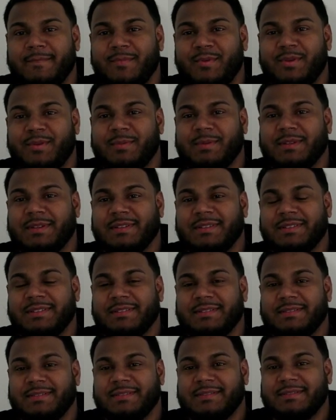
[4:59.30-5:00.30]
What do you mean?
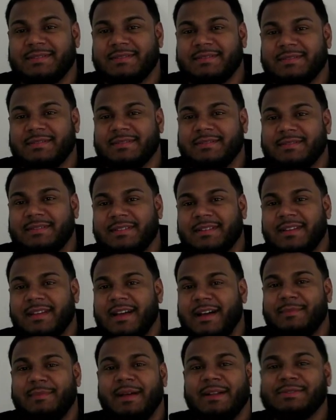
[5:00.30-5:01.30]

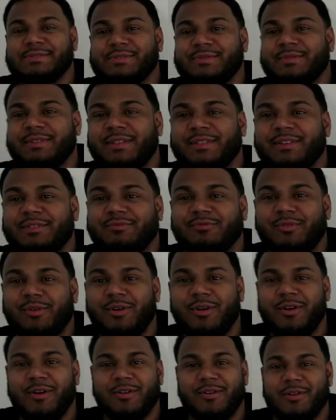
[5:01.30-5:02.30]
I'm not doing nothing
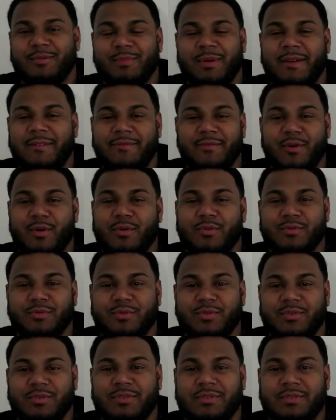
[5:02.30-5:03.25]
wrong on my phone.